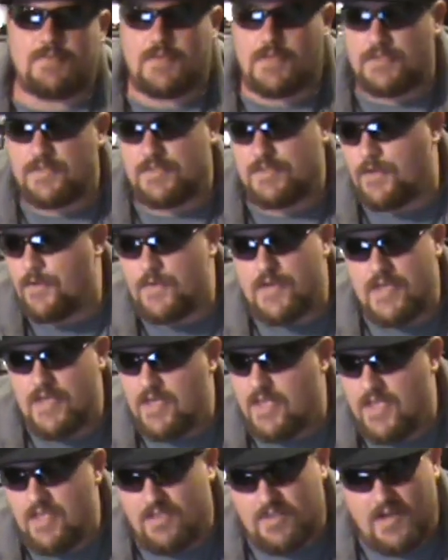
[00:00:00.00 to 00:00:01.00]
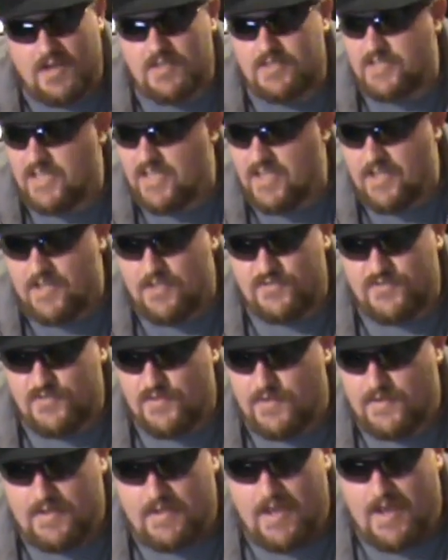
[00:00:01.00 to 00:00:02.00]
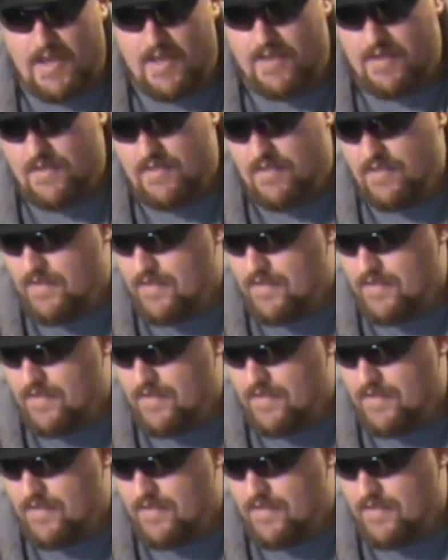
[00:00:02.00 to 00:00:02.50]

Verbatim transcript: because, yo, he does get injured a lot.